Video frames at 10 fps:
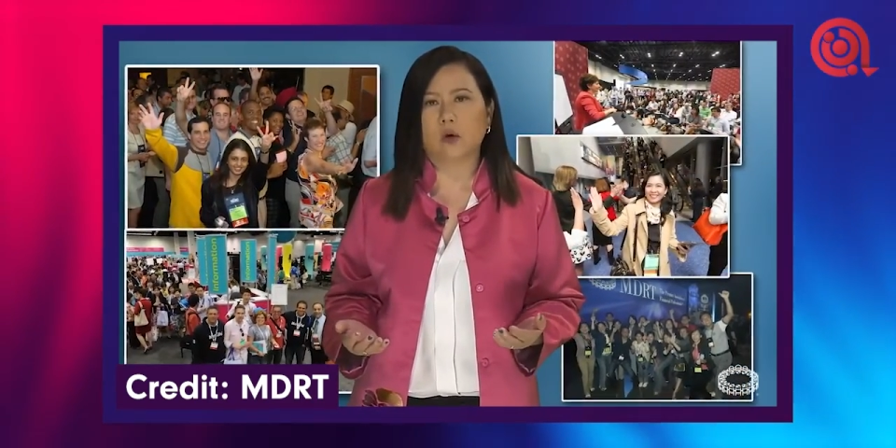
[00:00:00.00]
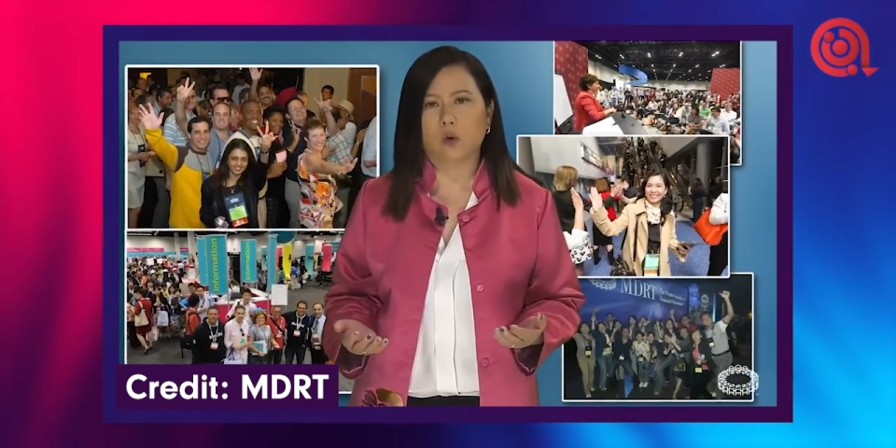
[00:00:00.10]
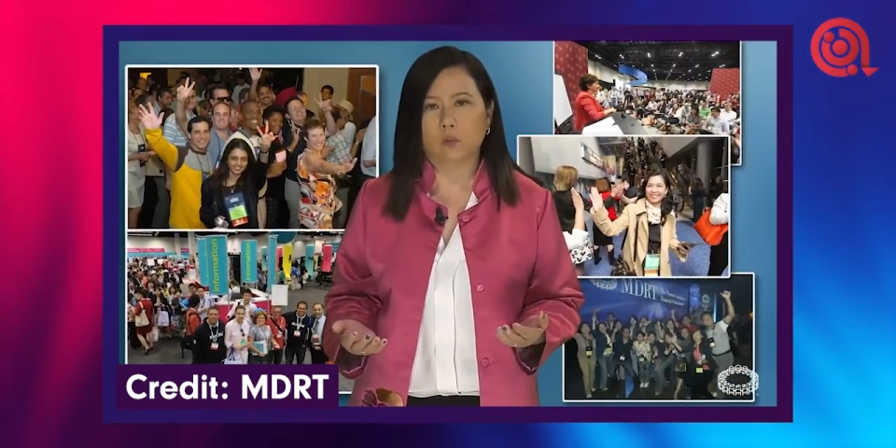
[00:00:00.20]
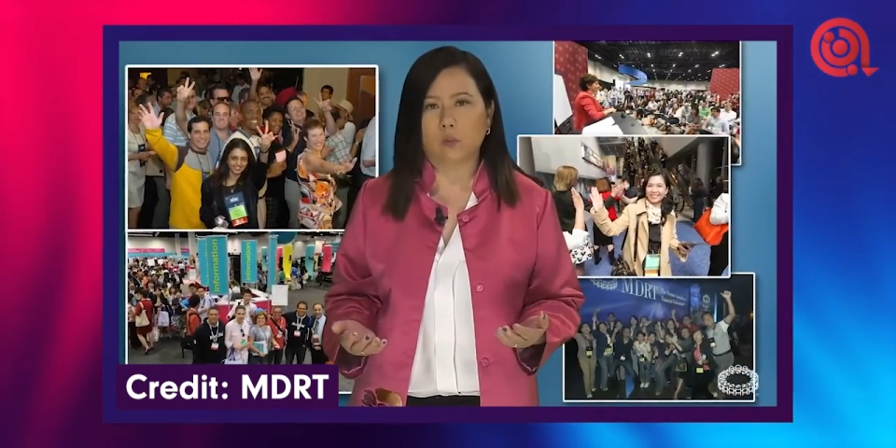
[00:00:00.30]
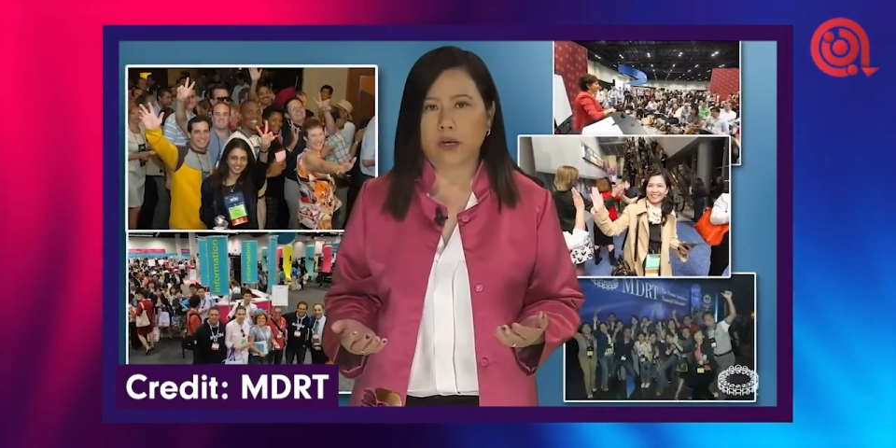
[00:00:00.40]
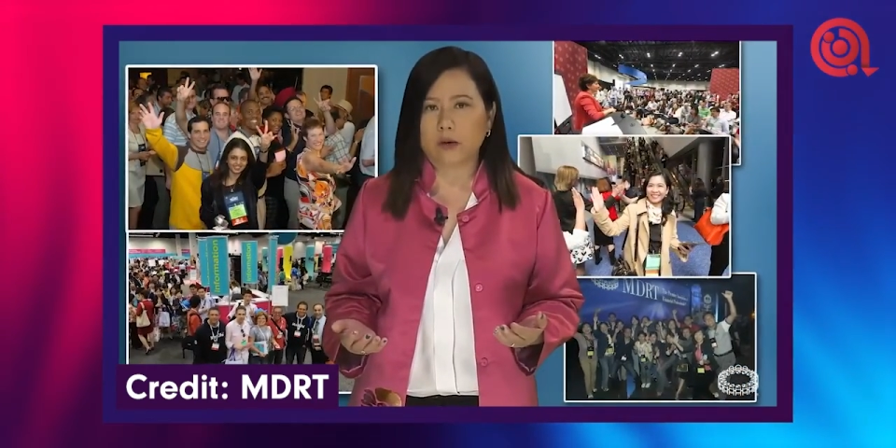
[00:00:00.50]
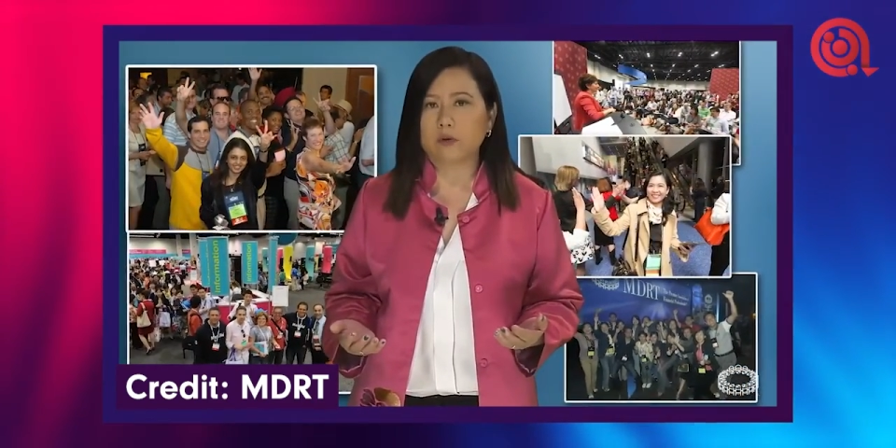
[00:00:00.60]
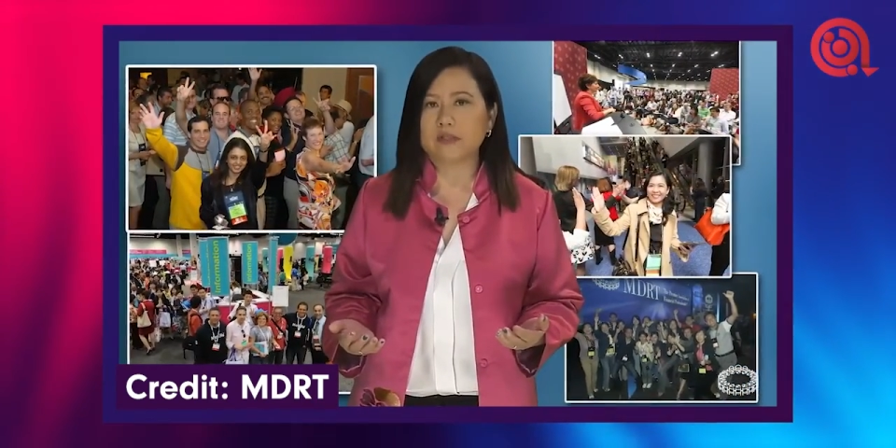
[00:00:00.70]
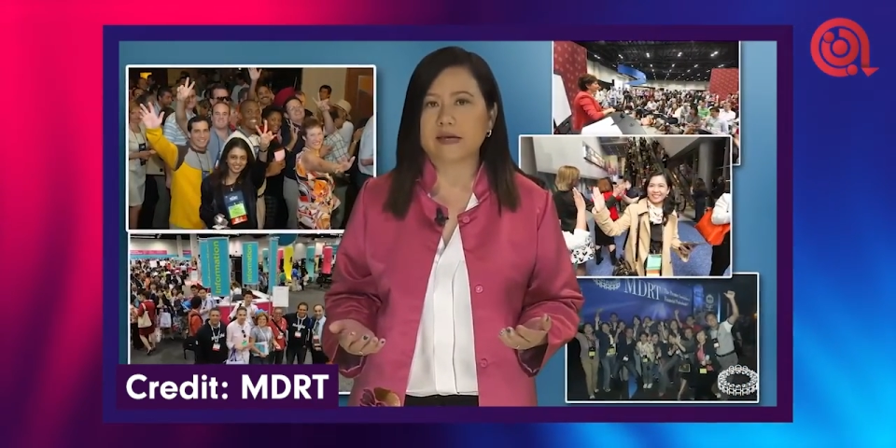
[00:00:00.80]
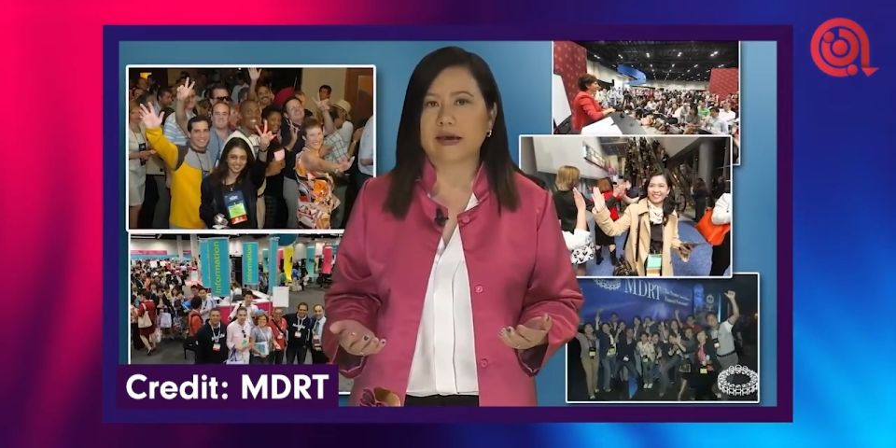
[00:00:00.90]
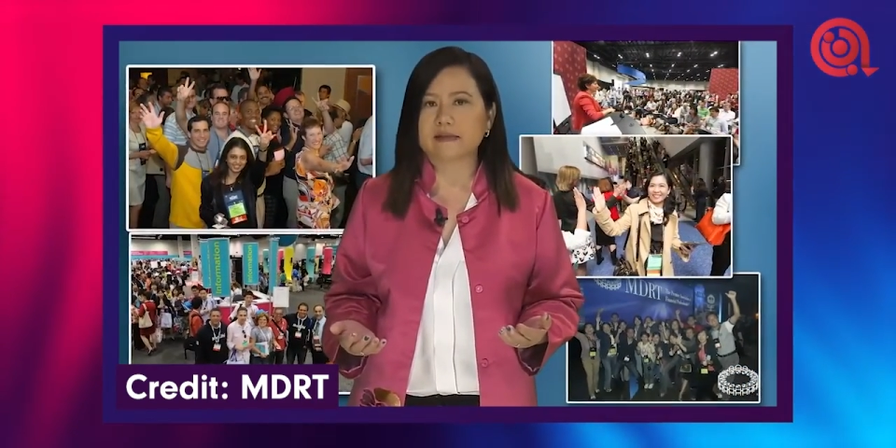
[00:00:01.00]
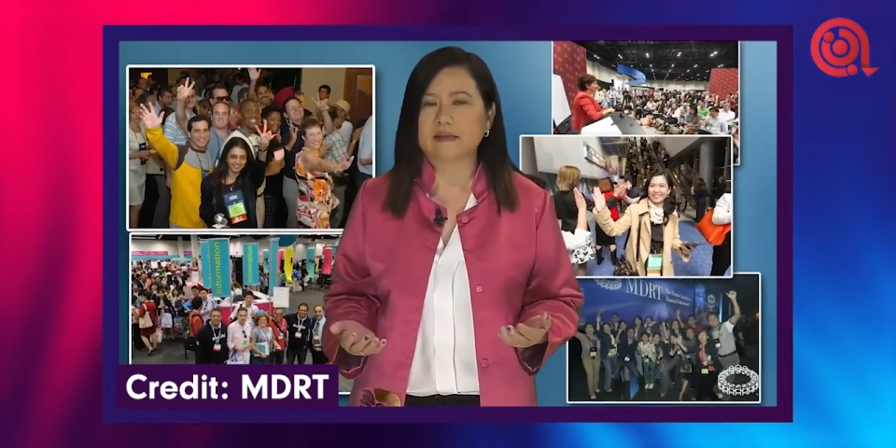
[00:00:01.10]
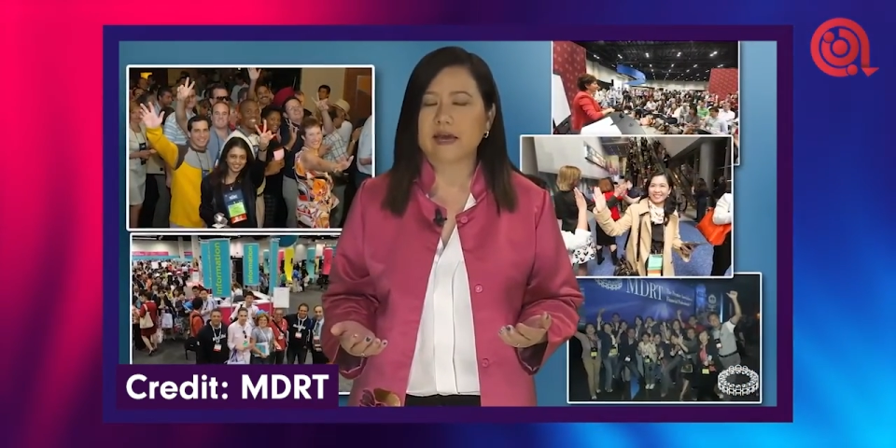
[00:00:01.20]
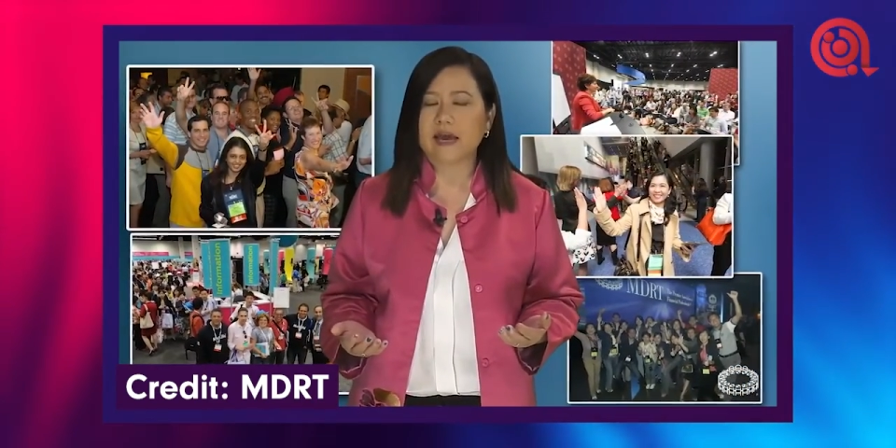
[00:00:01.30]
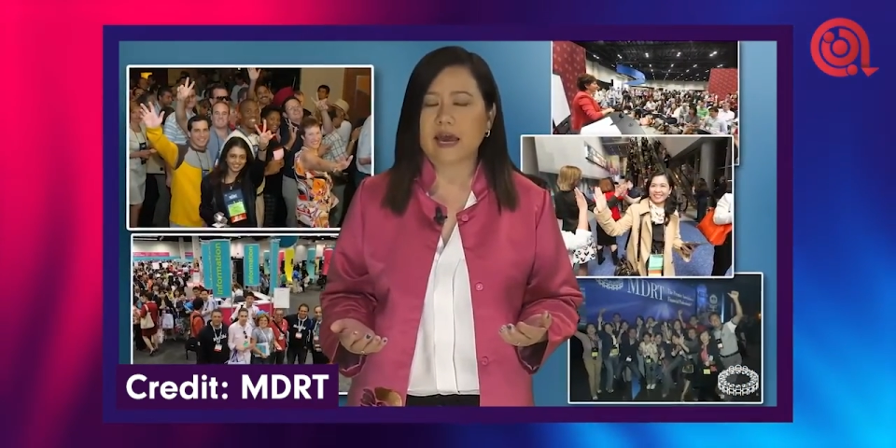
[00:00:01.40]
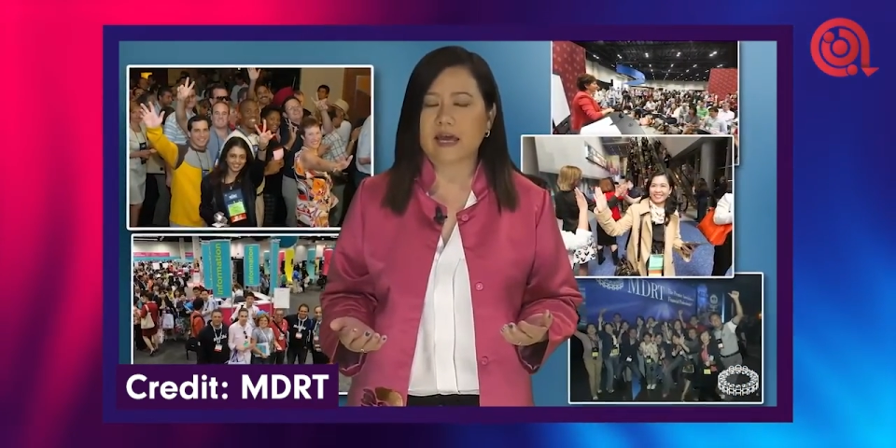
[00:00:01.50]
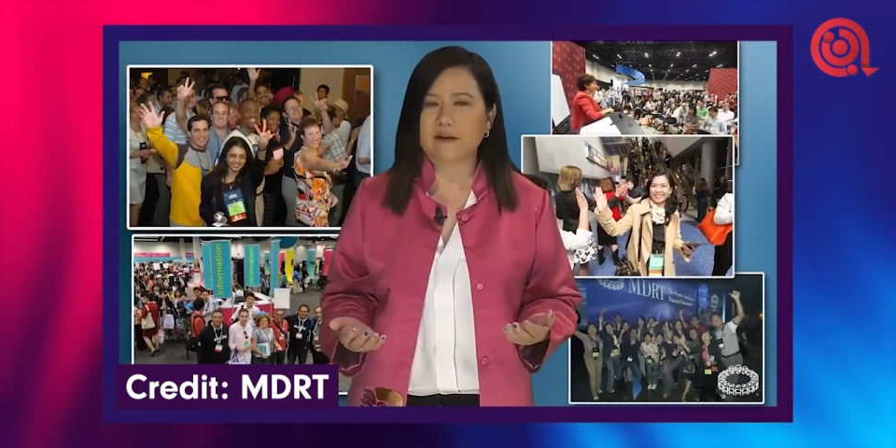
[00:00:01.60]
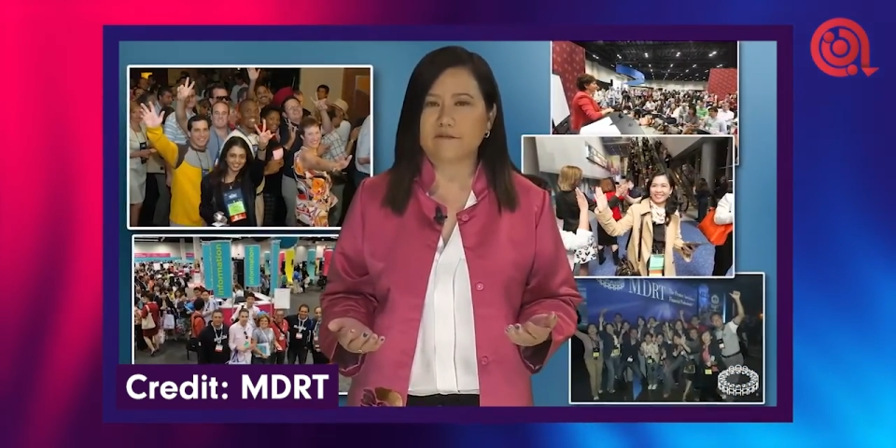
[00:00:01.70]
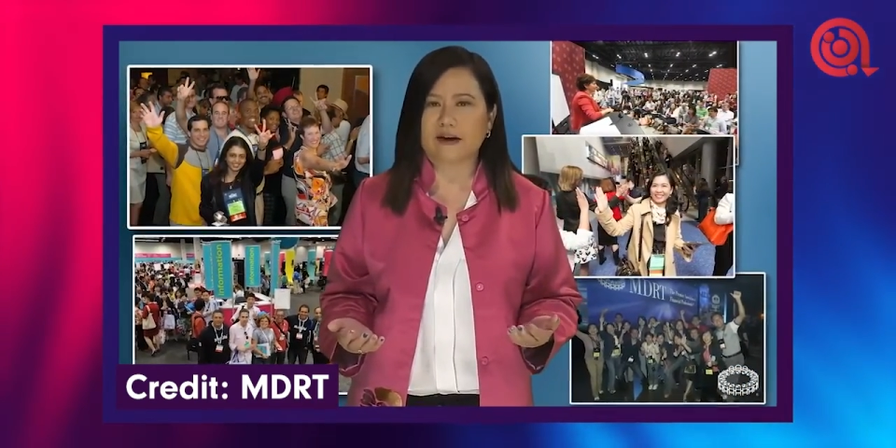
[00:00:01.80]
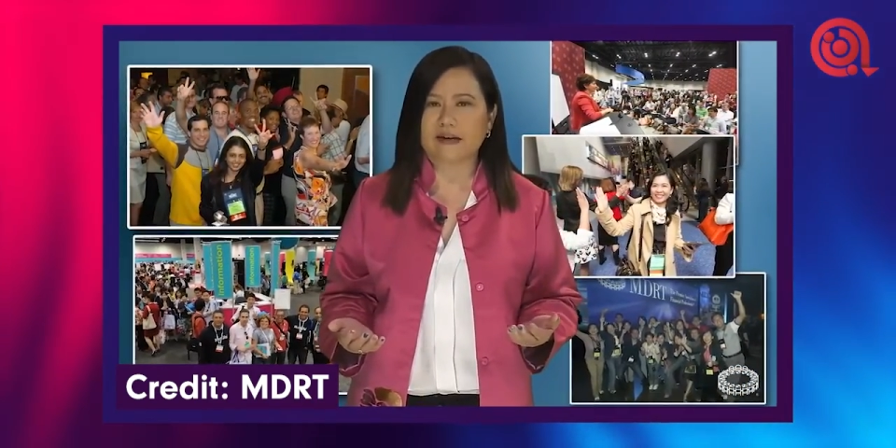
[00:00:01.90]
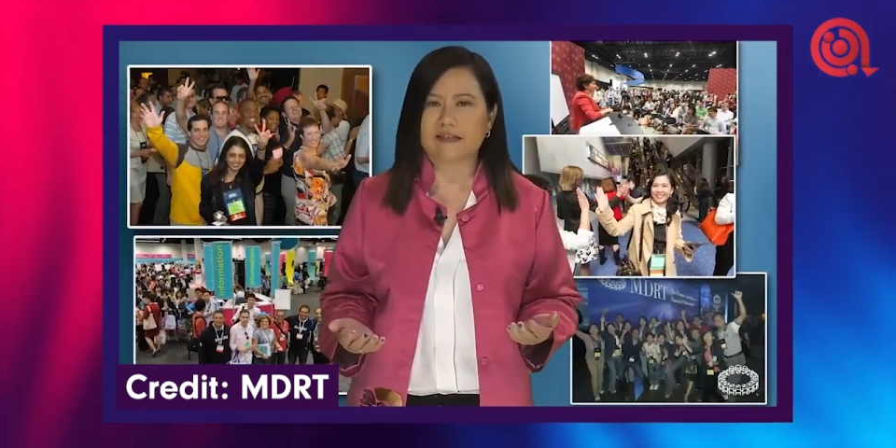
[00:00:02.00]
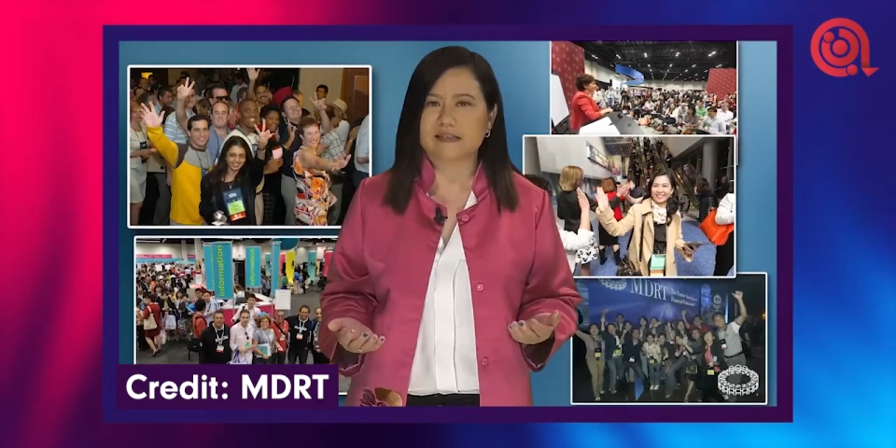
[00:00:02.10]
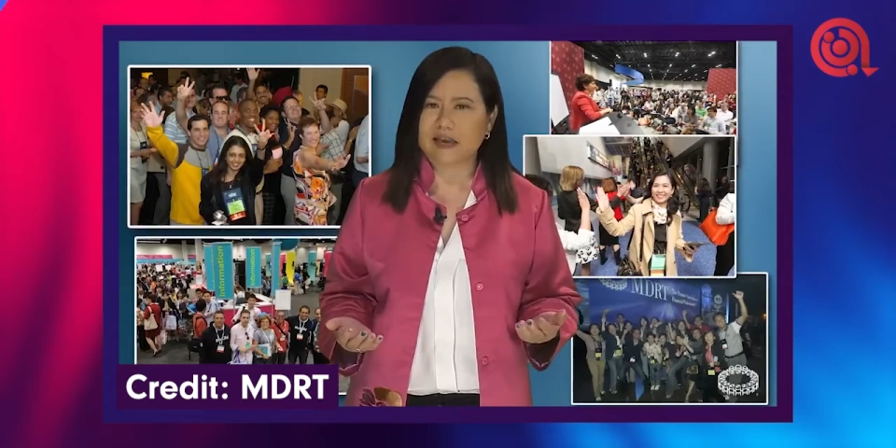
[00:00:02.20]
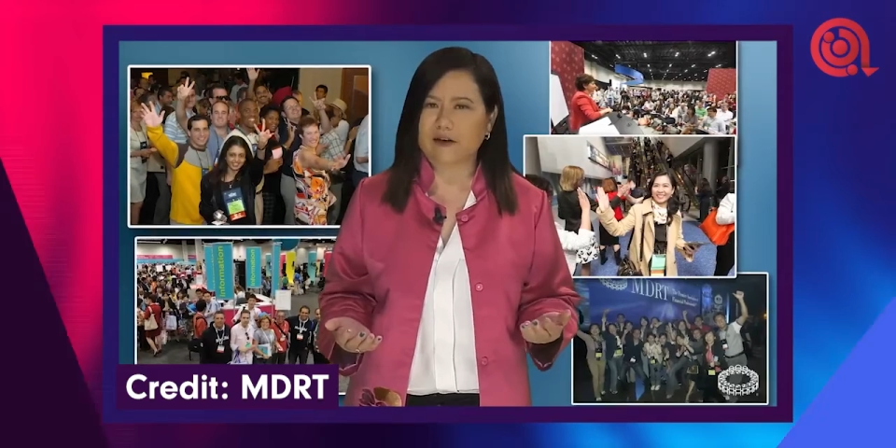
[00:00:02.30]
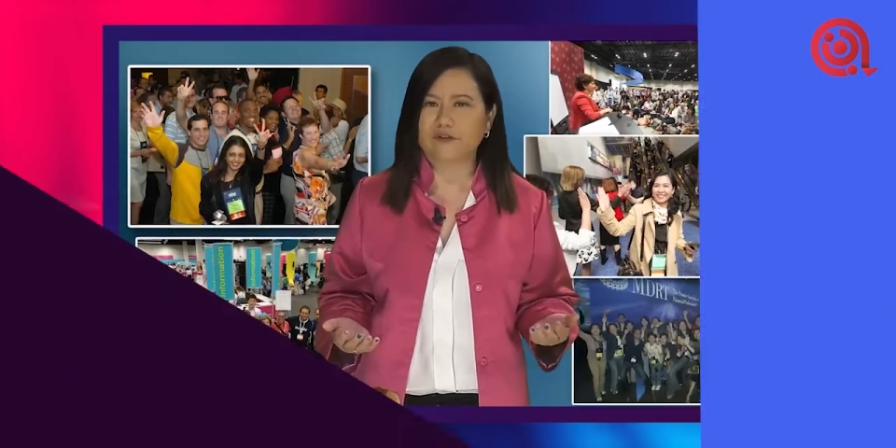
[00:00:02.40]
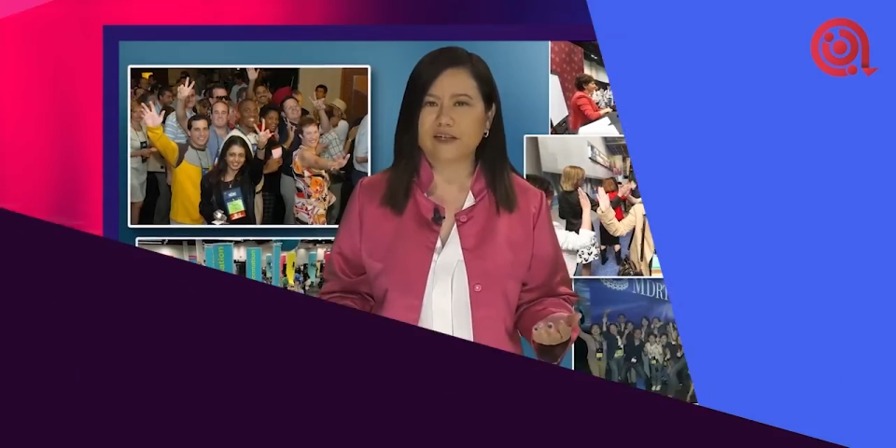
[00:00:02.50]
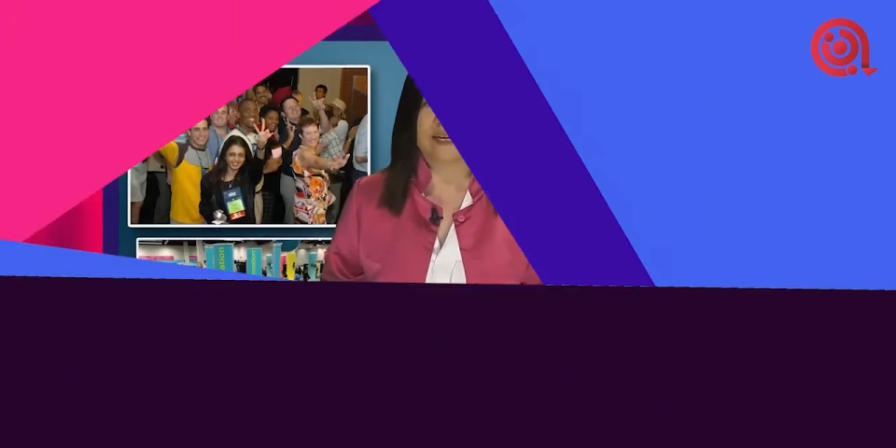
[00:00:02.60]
whom we protect and advise every